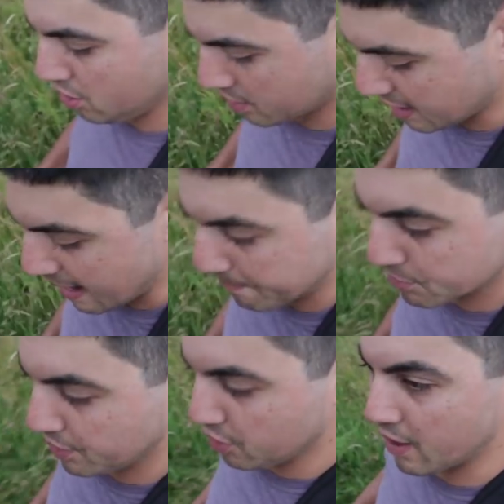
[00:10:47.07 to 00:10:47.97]
you're
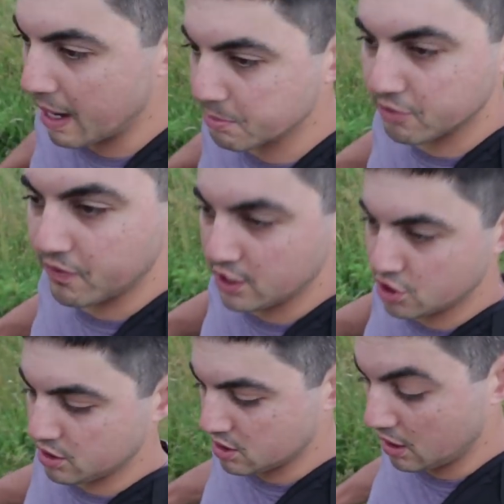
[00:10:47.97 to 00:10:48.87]
capturing your
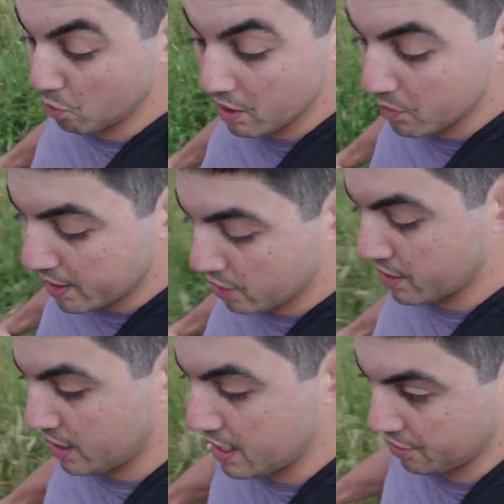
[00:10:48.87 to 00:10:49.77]
observations in one way
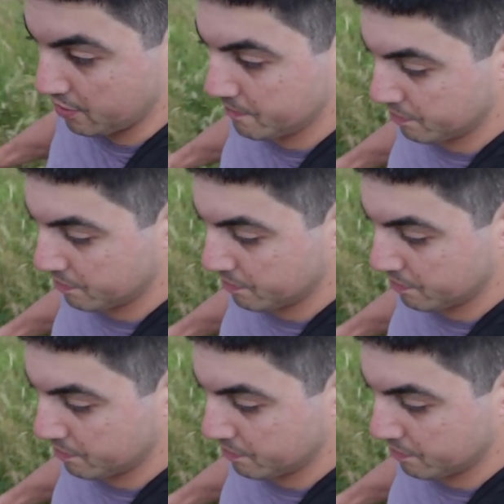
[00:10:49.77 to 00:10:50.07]
or another,